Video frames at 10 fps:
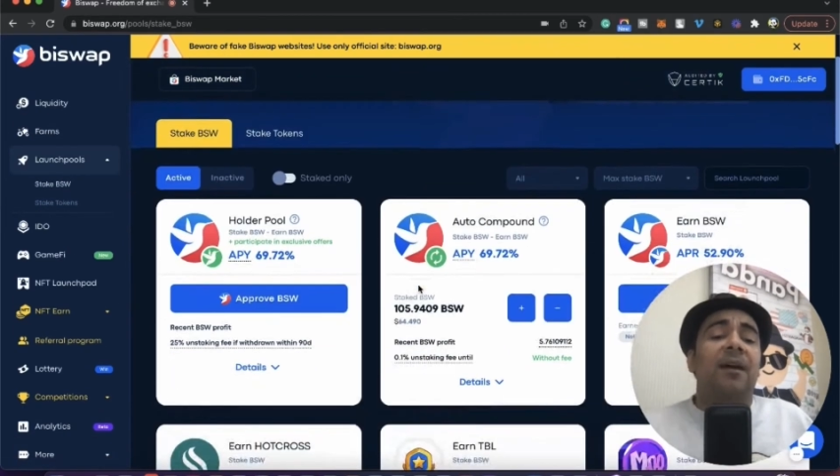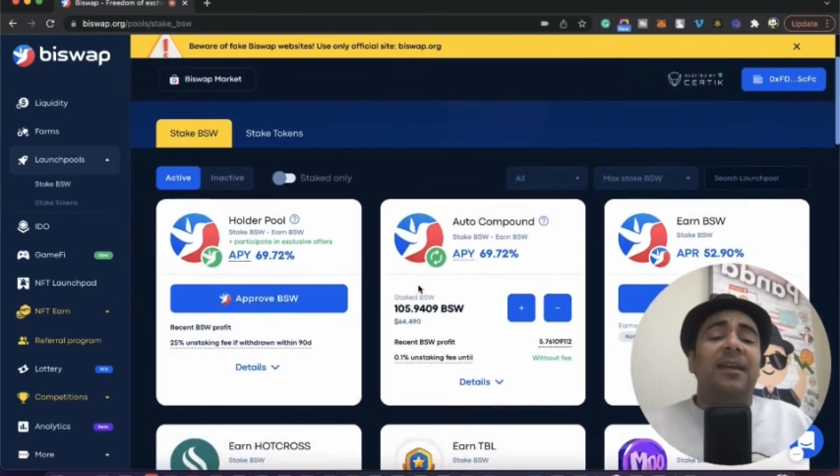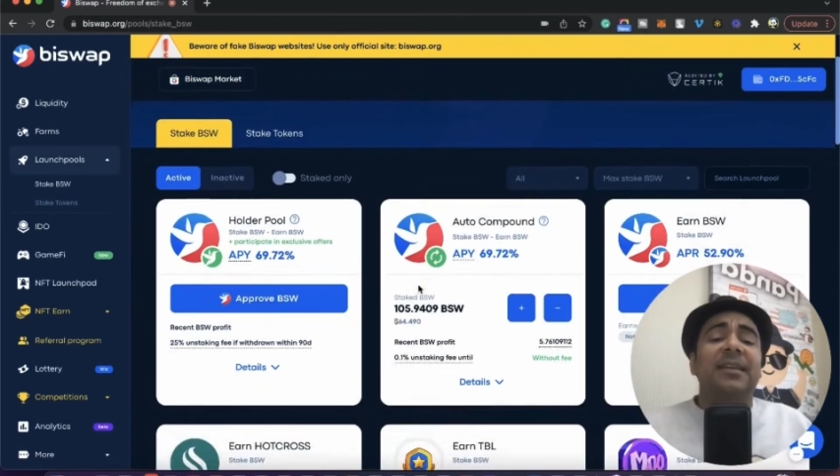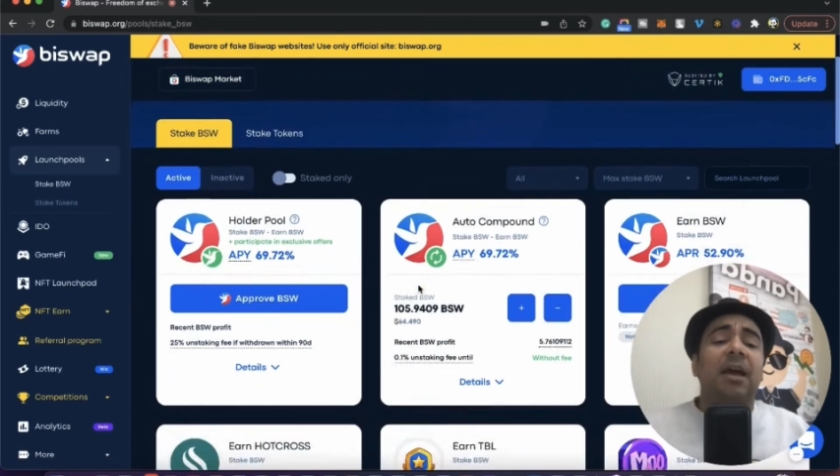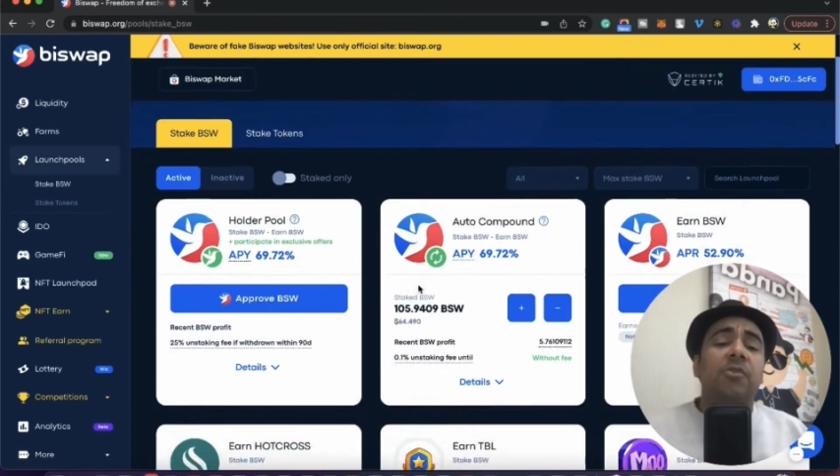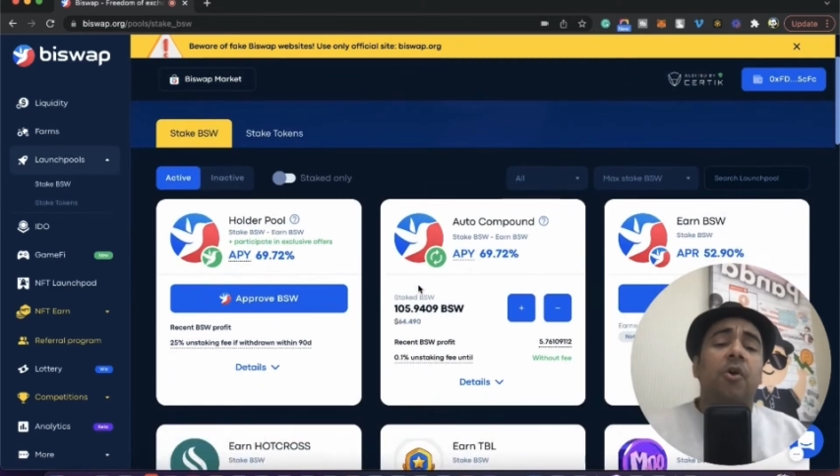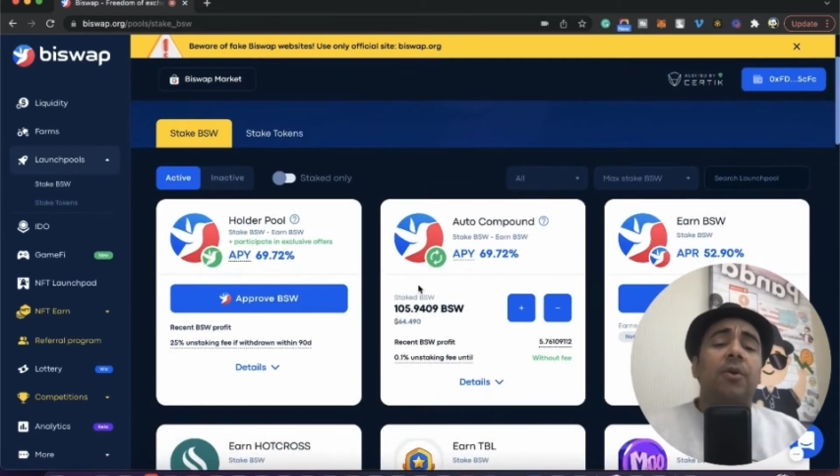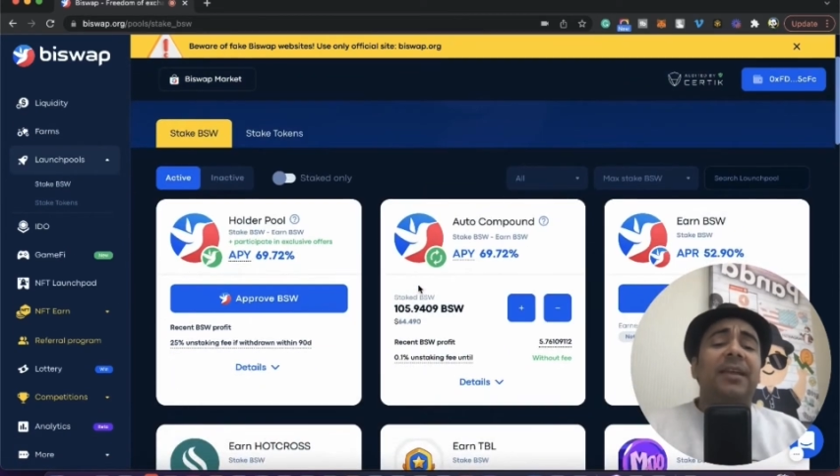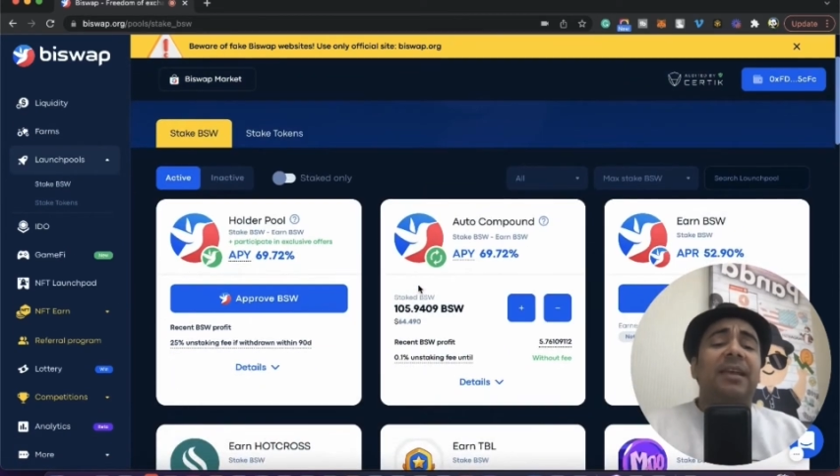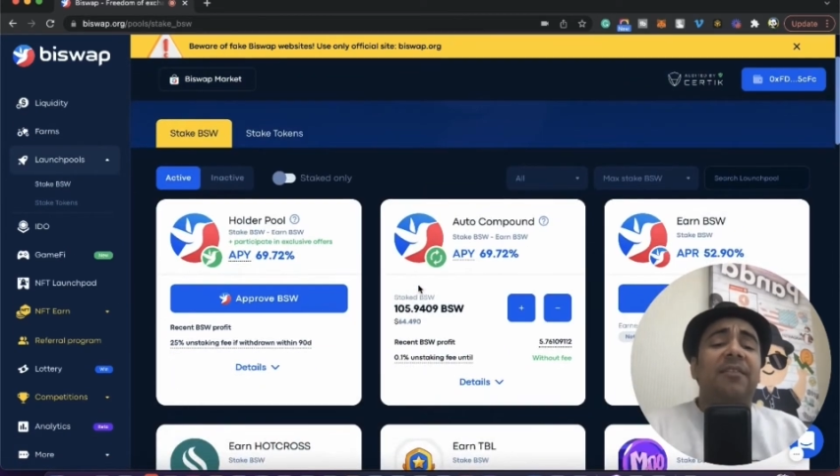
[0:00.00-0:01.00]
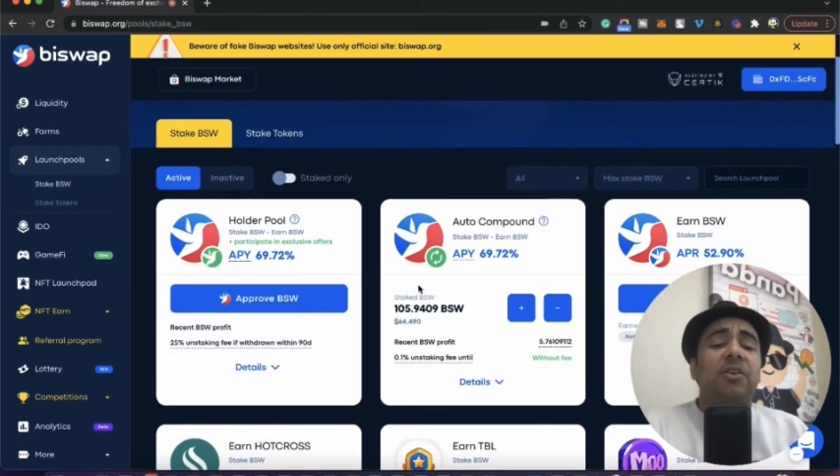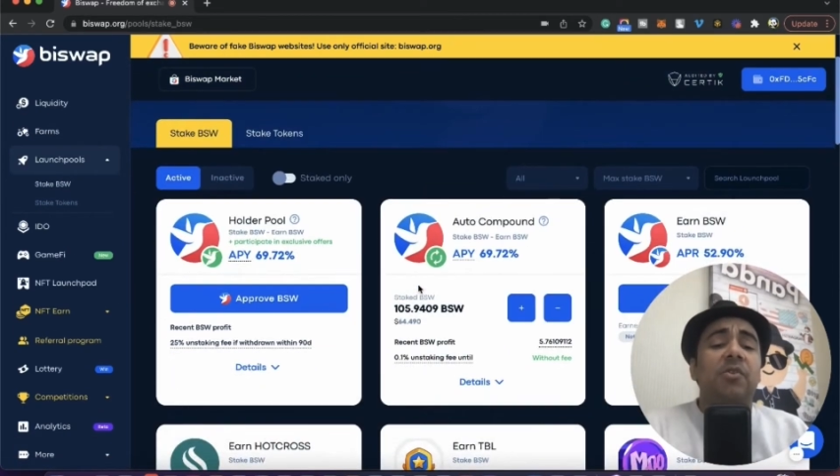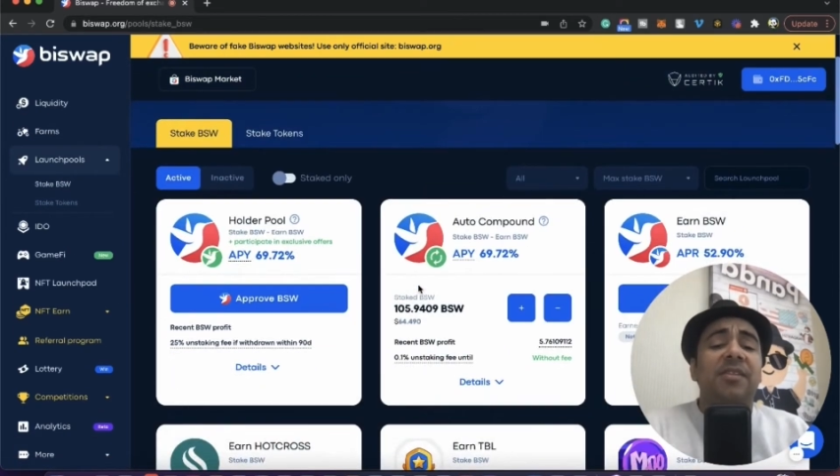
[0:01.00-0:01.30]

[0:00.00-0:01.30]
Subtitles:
Right now, they're only giving you